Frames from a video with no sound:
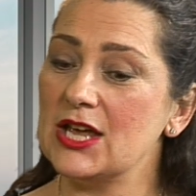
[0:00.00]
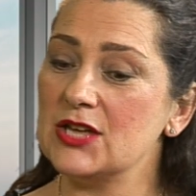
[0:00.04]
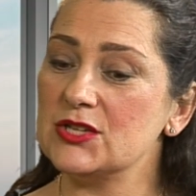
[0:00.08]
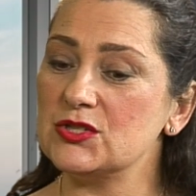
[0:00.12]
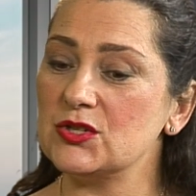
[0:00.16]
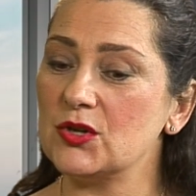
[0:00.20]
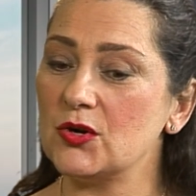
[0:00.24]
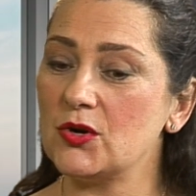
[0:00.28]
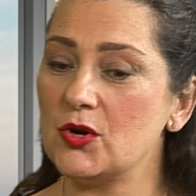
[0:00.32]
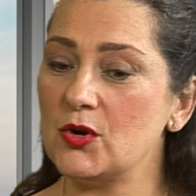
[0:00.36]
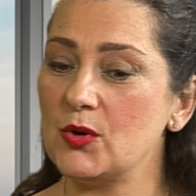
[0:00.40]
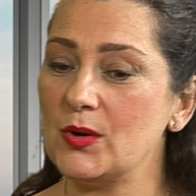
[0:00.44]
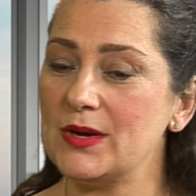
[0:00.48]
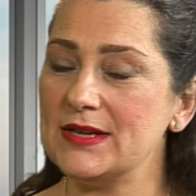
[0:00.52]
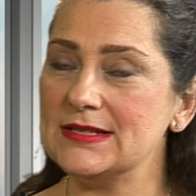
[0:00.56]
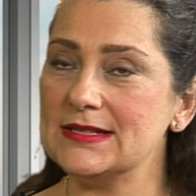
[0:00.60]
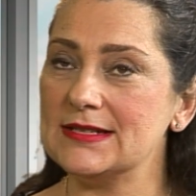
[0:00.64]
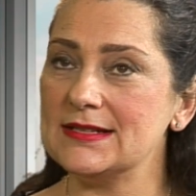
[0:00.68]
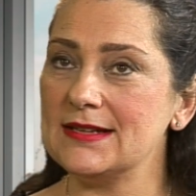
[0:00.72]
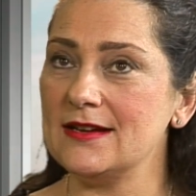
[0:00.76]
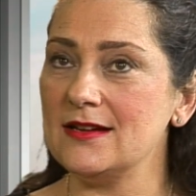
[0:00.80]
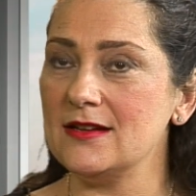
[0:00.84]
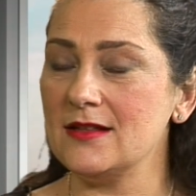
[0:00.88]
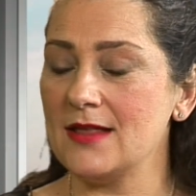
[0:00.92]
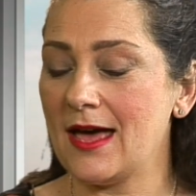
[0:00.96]
So
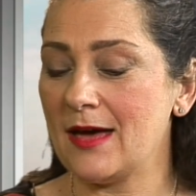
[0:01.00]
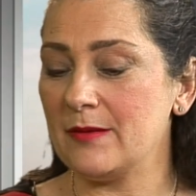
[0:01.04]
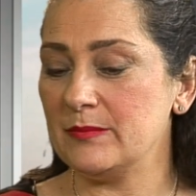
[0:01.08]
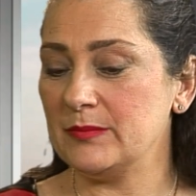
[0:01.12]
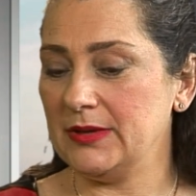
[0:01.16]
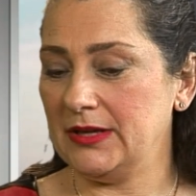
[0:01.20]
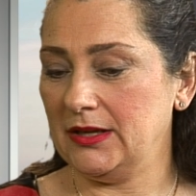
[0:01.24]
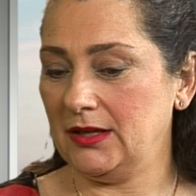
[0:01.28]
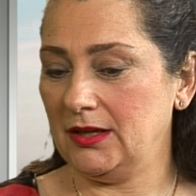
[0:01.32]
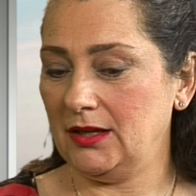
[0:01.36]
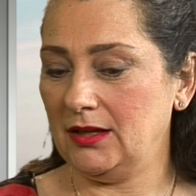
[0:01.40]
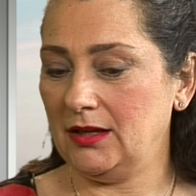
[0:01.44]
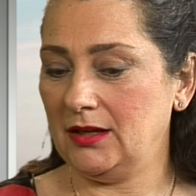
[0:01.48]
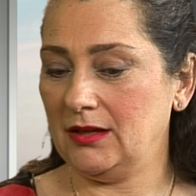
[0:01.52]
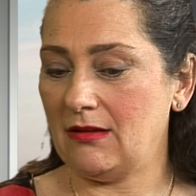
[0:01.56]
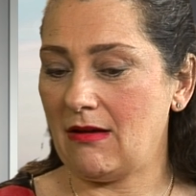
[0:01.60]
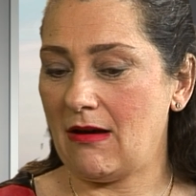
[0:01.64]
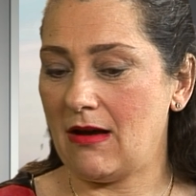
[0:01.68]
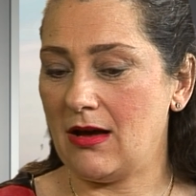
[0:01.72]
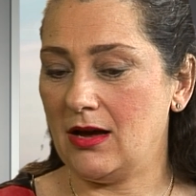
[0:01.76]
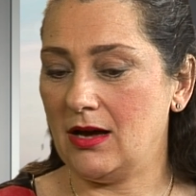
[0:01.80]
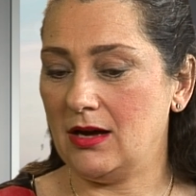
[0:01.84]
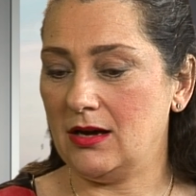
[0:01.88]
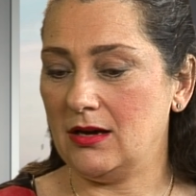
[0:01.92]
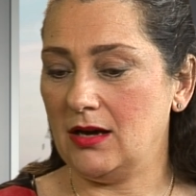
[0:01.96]
instead of that being
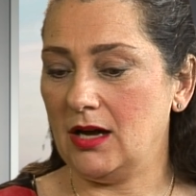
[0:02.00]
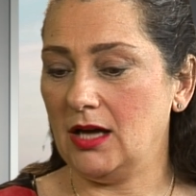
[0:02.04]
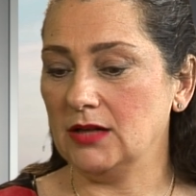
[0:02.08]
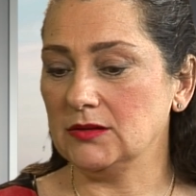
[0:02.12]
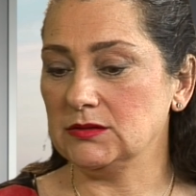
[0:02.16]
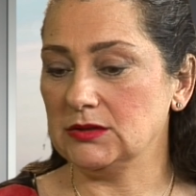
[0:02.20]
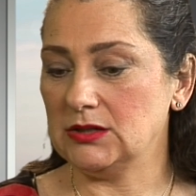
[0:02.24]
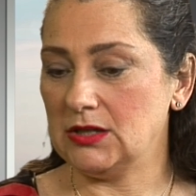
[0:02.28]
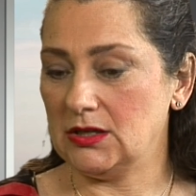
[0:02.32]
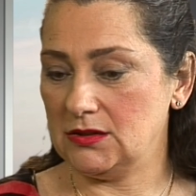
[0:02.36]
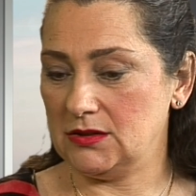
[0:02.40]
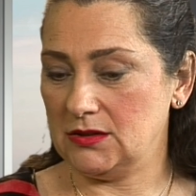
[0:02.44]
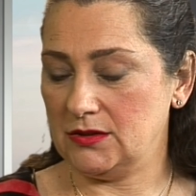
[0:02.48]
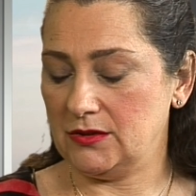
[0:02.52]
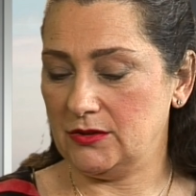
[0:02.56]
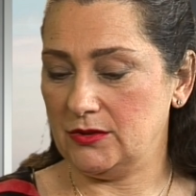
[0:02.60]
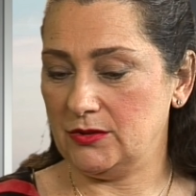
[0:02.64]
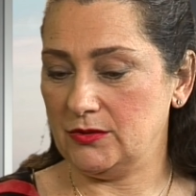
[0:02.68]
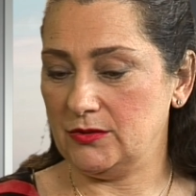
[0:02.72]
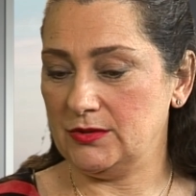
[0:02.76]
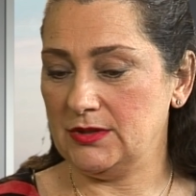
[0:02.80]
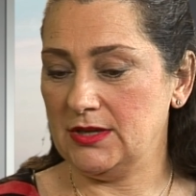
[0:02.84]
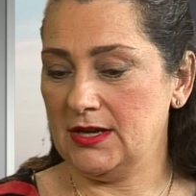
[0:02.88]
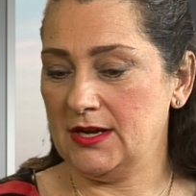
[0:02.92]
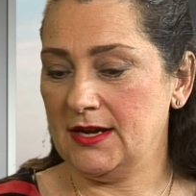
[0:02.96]
a
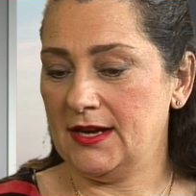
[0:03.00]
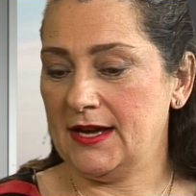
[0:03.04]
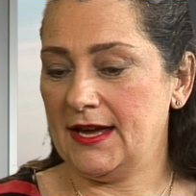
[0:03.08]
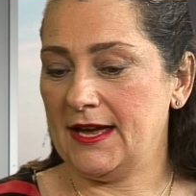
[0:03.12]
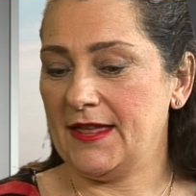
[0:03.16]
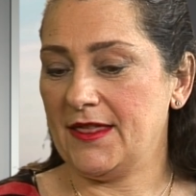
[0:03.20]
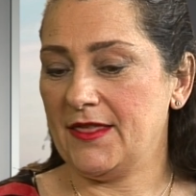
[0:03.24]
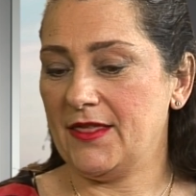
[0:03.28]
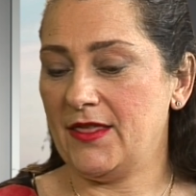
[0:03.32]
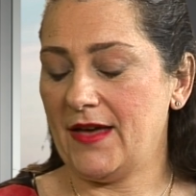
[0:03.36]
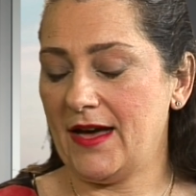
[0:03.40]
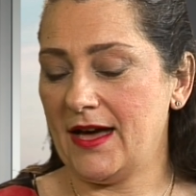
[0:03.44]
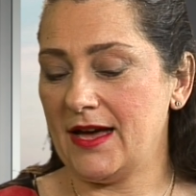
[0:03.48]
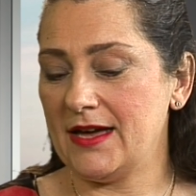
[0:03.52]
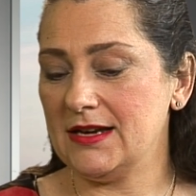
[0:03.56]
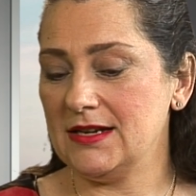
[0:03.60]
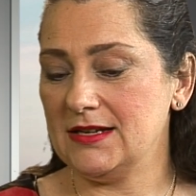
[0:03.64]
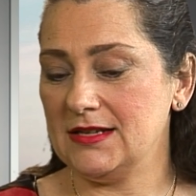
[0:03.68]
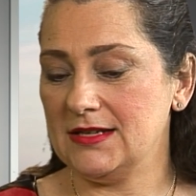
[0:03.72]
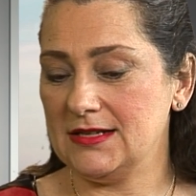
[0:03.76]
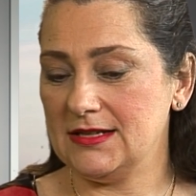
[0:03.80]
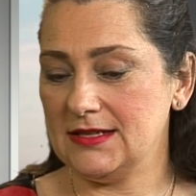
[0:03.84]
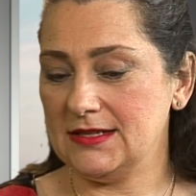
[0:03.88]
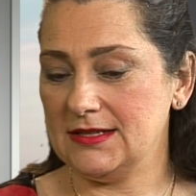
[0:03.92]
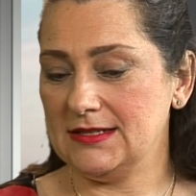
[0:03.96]
load, that
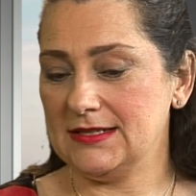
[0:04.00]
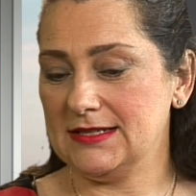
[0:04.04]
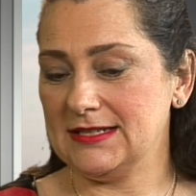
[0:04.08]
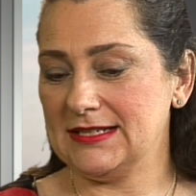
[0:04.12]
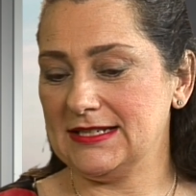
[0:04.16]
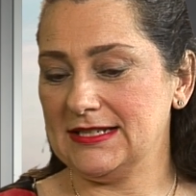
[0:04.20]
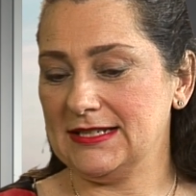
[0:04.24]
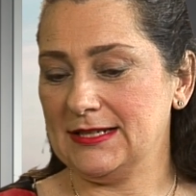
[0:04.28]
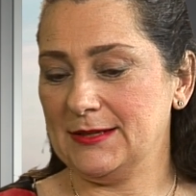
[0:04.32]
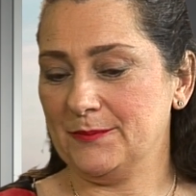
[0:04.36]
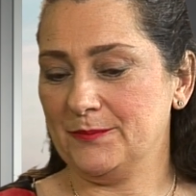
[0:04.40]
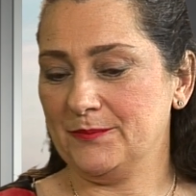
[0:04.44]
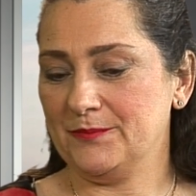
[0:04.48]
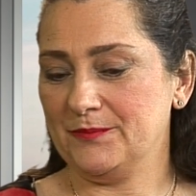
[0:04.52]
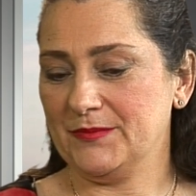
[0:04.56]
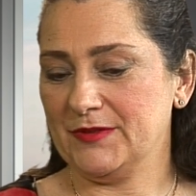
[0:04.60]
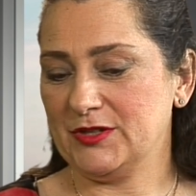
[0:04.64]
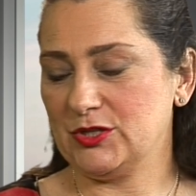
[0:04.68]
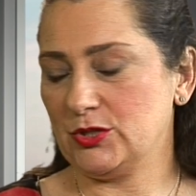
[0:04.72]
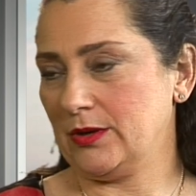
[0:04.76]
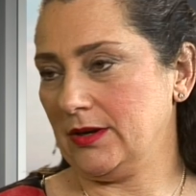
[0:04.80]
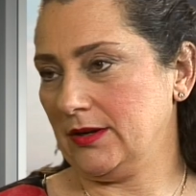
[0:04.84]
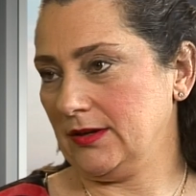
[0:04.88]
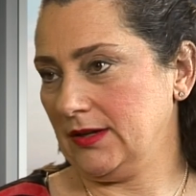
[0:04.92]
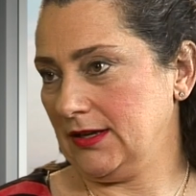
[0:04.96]
is
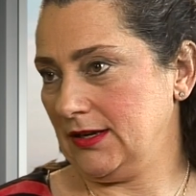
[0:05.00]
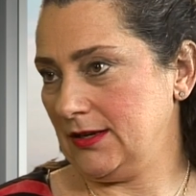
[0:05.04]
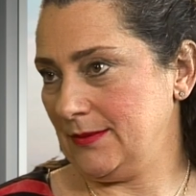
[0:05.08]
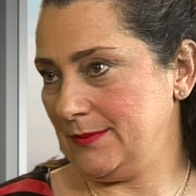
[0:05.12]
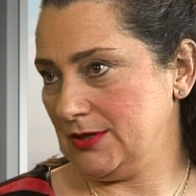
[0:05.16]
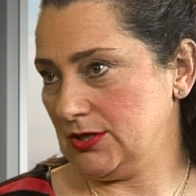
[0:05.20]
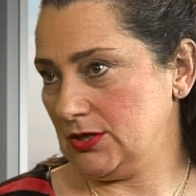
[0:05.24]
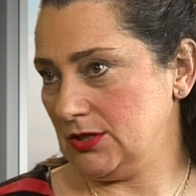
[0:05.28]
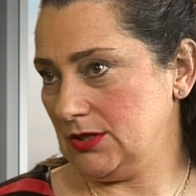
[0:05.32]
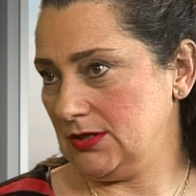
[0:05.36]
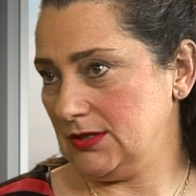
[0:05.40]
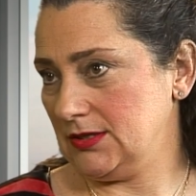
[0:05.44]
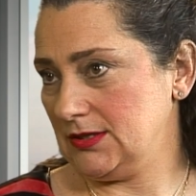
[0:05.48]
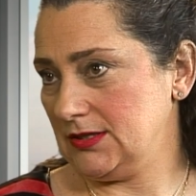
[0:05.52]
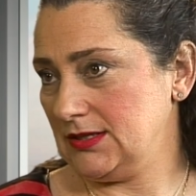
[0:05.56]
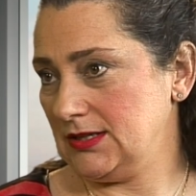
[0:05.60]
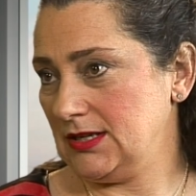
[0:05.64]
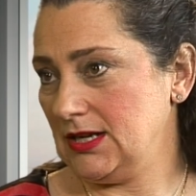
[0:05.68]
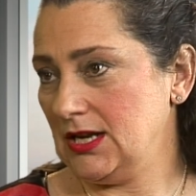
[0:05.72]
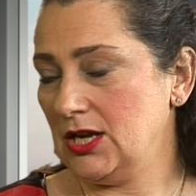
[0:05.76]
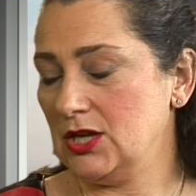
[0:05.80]
trailing commissions.